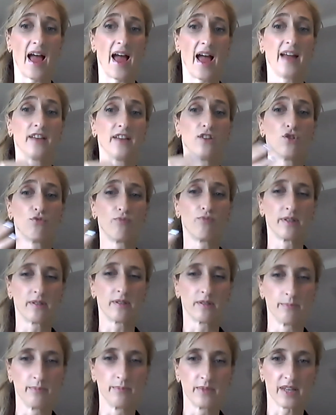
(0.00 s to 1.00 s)

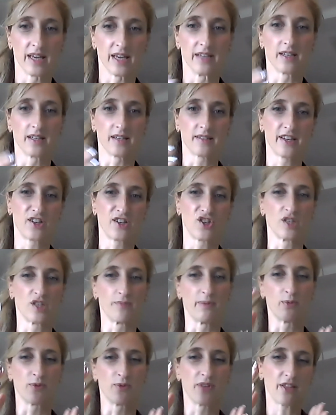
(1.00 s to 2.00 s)
aneurysms and dissections,
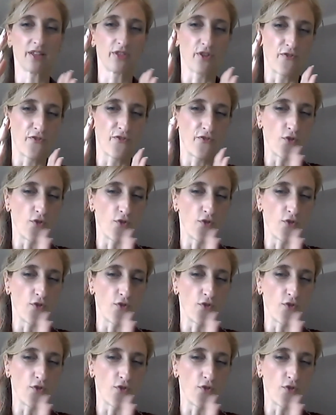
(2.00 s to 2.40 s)
but without the